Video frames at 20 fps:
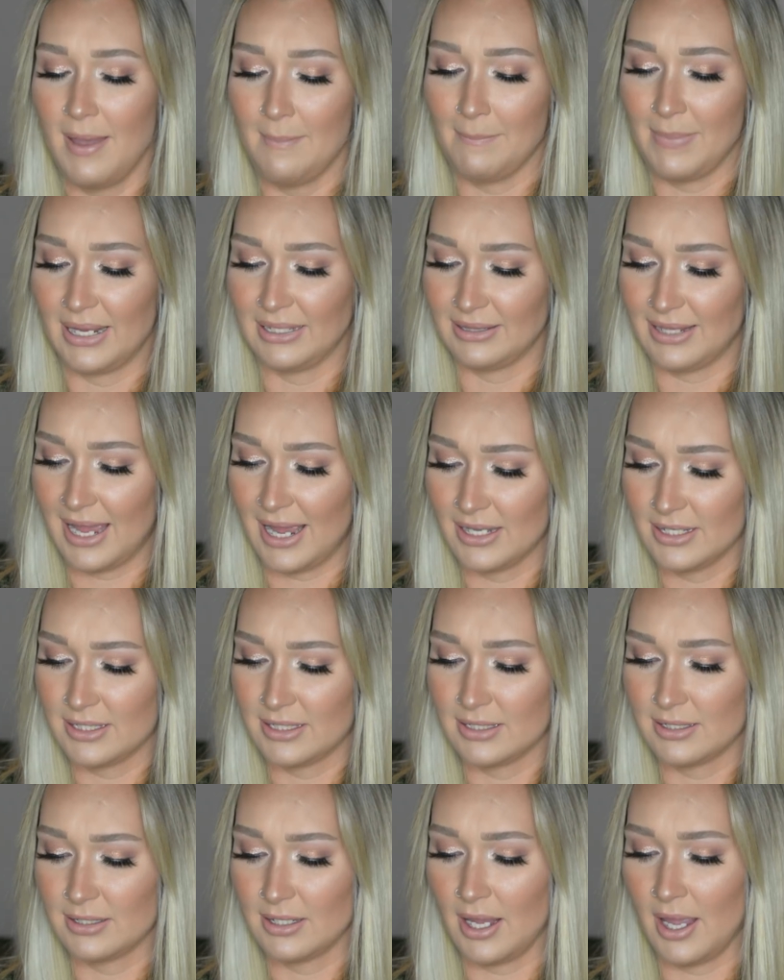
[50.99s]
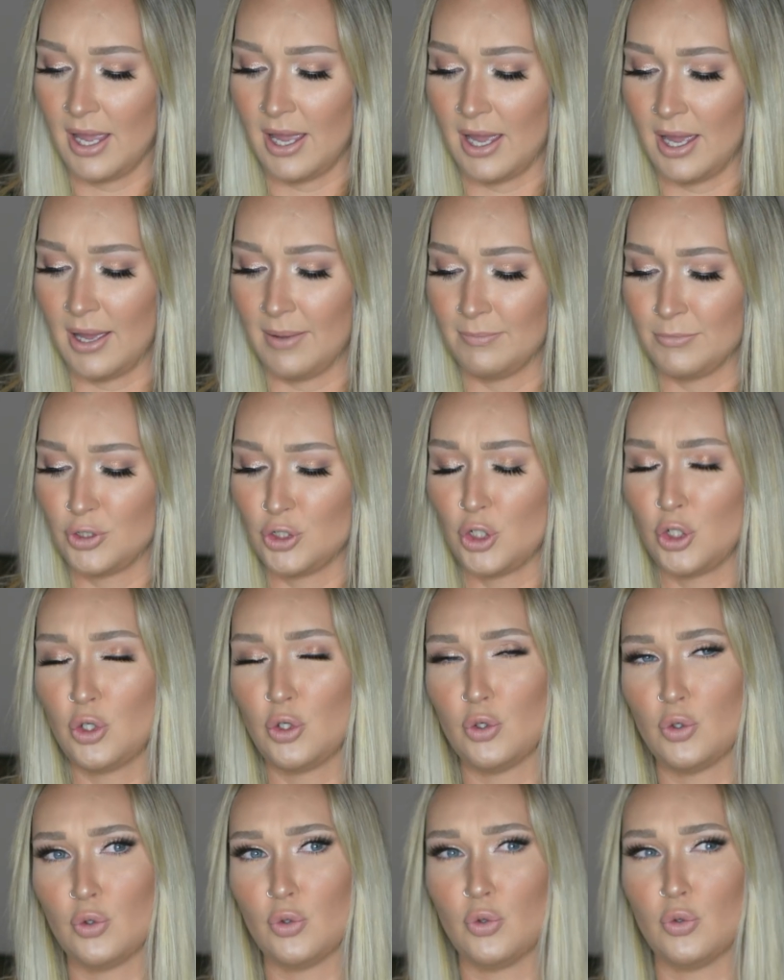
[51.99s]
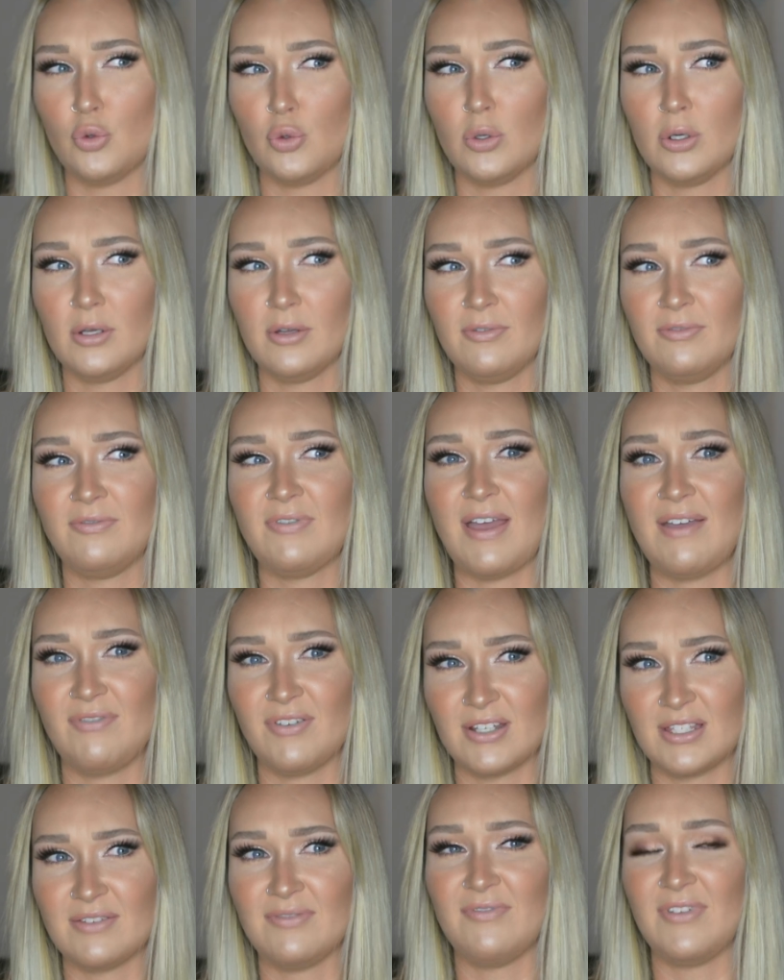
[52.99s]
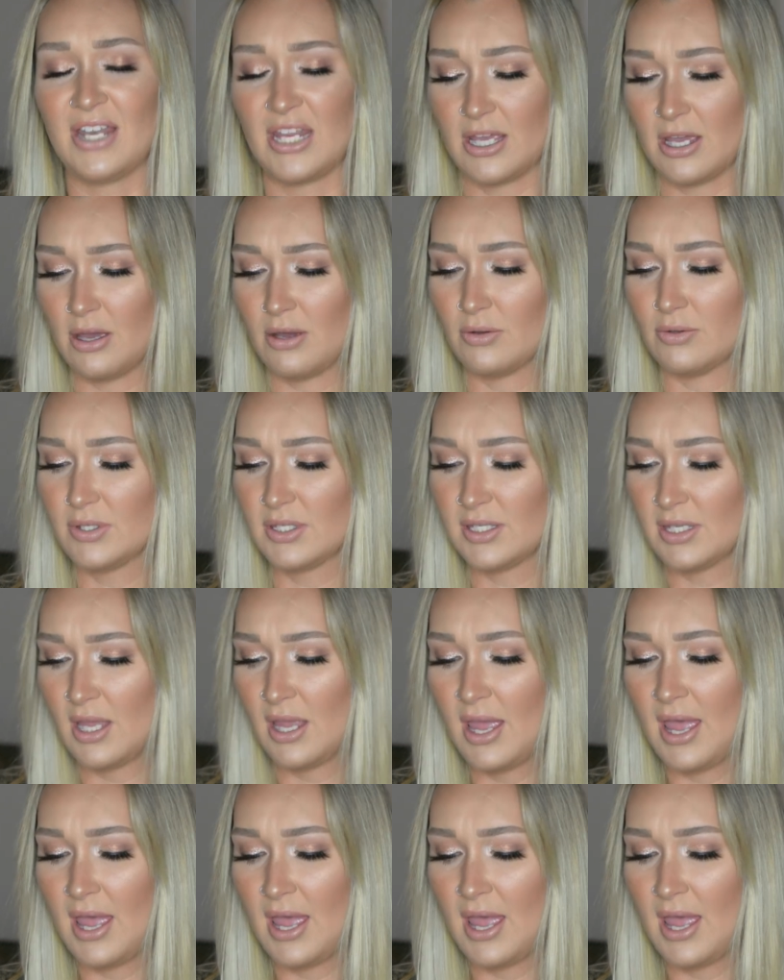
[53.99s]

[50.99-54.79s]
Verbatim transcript: My last um, two favorites videos